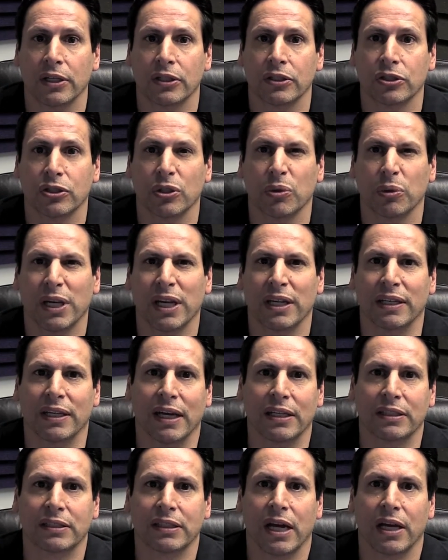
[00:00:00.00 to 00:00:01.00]
So again,
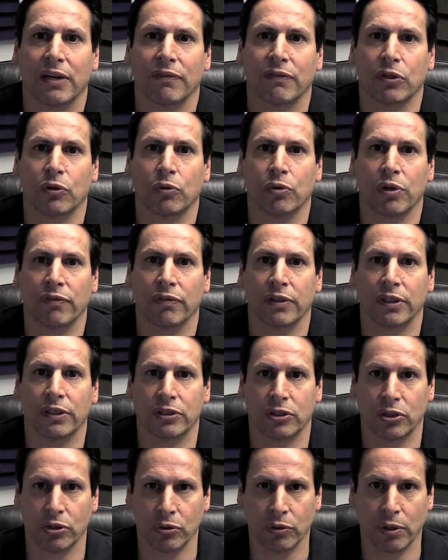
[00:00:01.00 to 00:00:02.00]
that's kind of
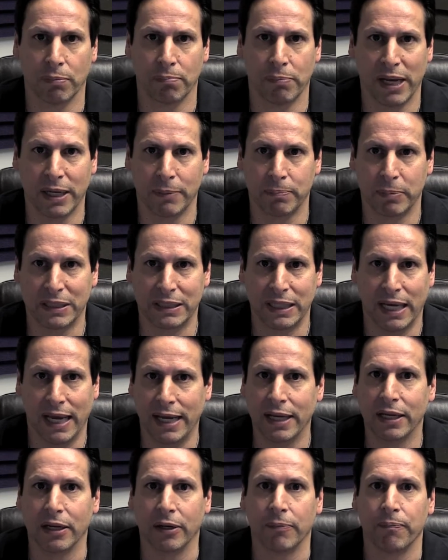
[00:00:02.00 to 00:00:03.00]
equivalent to a baked
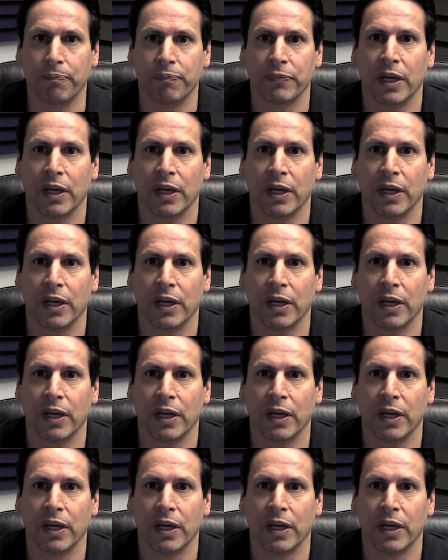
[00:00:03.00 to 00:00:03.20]
potato.